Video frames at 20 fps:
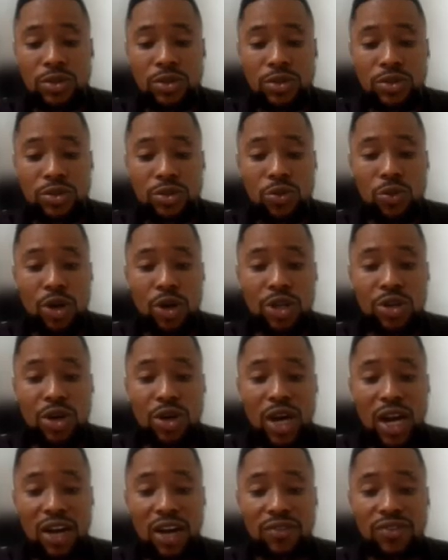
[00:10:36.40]
So what you
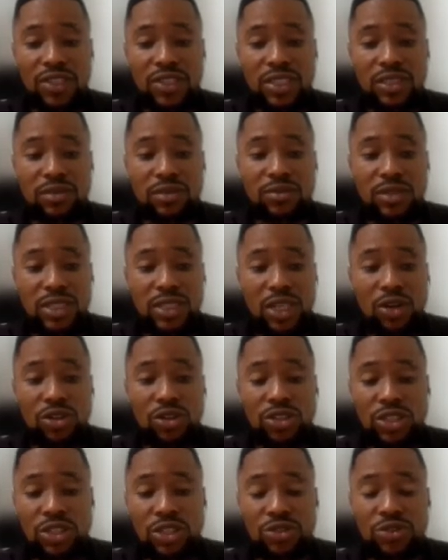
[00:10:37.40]
have in
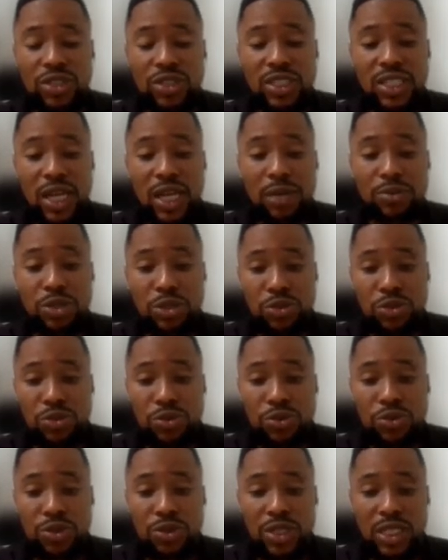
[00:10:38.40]
second degree type
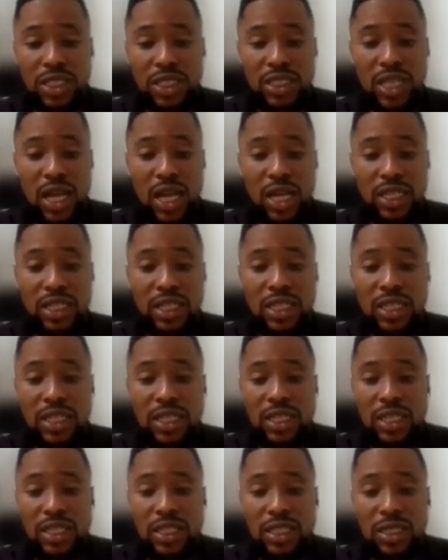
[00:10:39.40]
2 is that
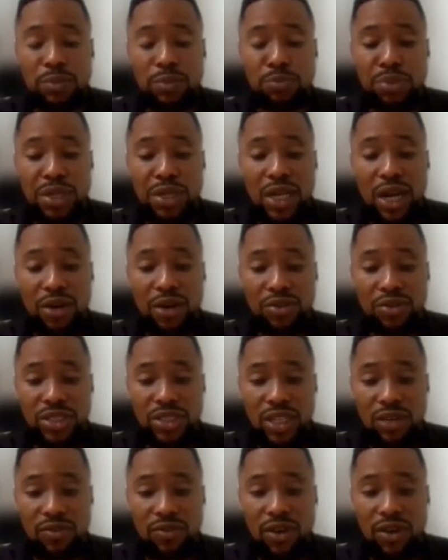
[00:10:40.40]
the PR
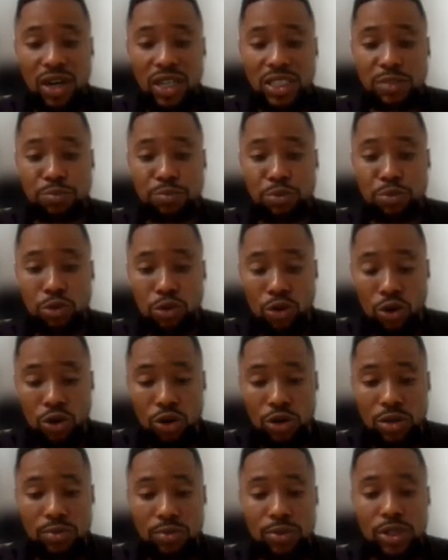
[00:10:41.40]
interval is
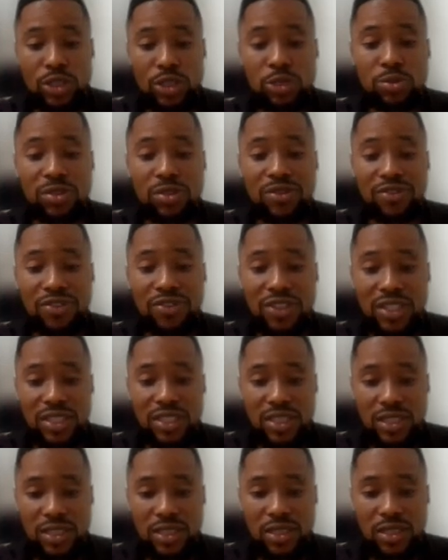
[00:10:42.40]
prolonged, but it will be
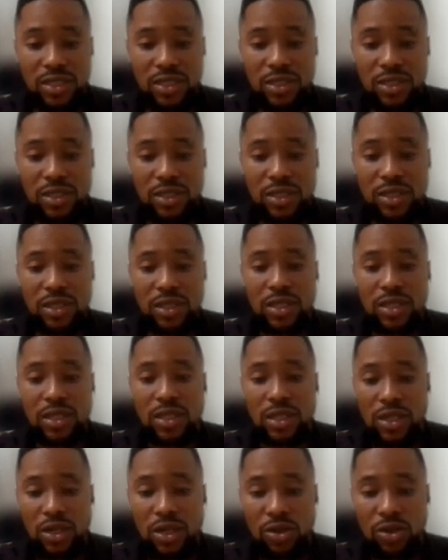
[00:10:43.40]
fixed
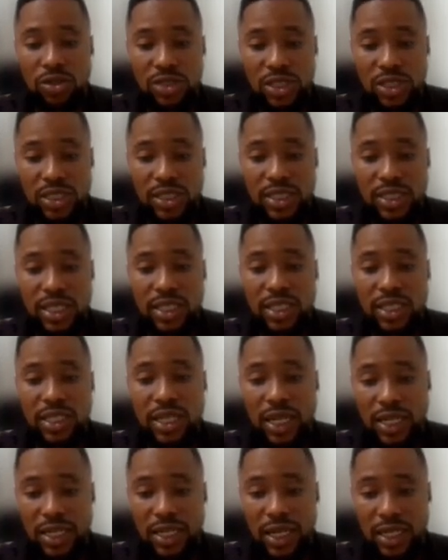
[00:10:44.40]
consistently
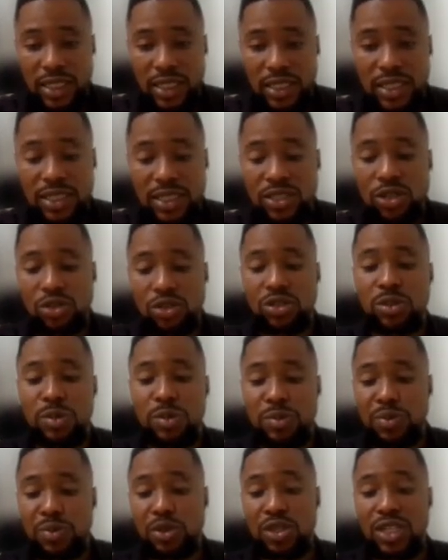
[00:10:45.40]
like that. It's not going to
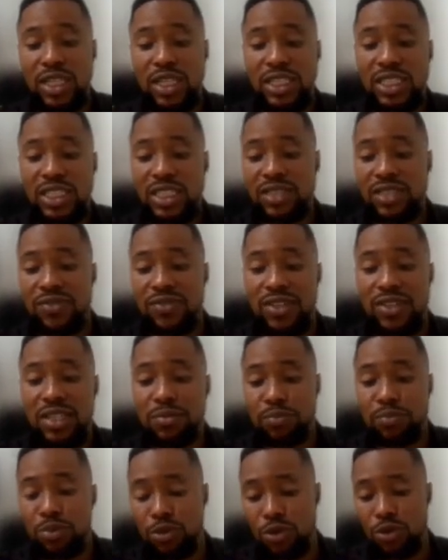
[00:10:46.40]
be progressively
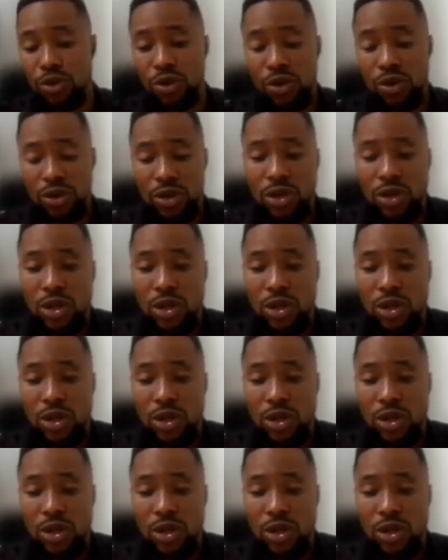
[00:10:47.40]
prolonged.